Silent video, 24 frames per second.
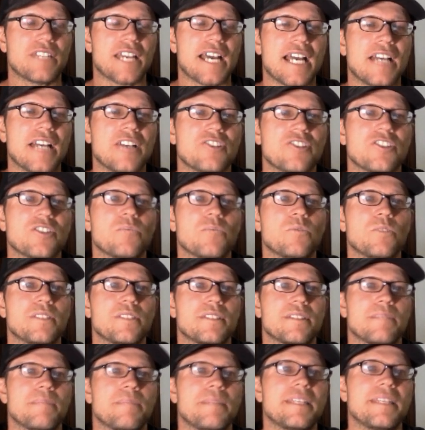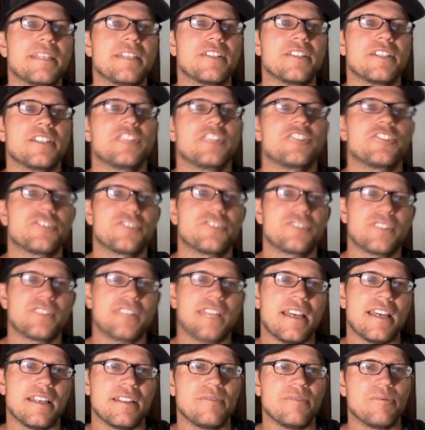hire someone to be there in your
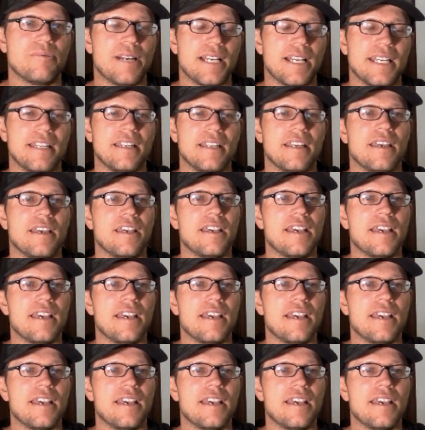stead, right?